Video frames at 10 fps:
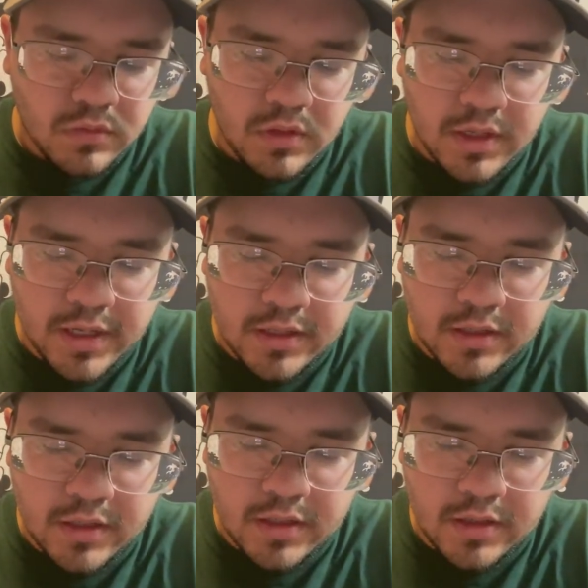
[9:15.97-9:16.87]
And,
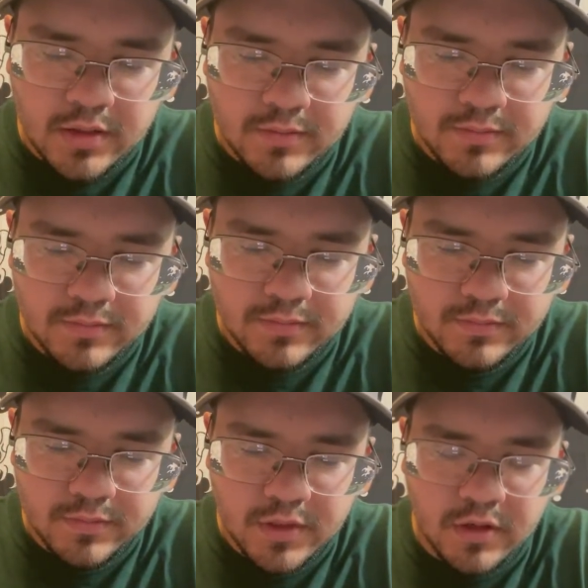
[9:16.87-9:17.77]

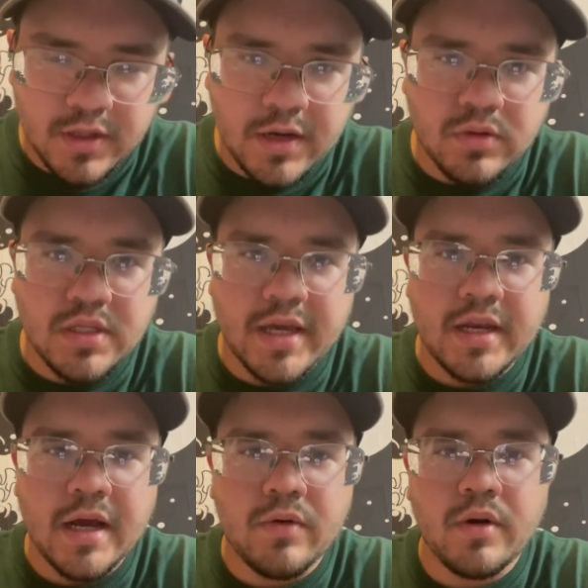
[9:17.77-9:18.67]
you know, that was like
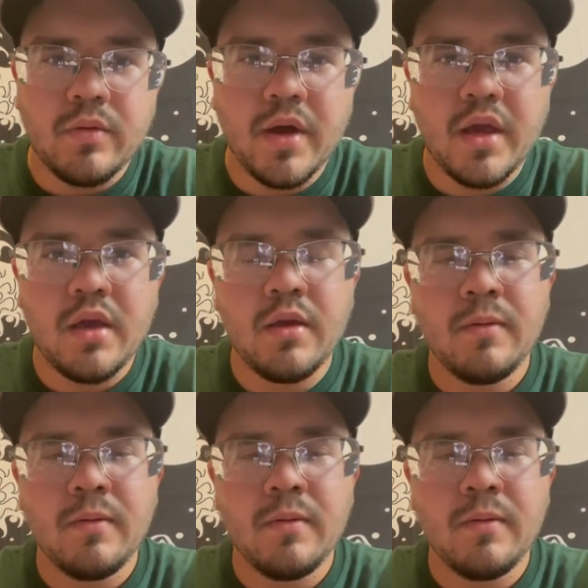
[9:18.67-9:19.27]
an hour away.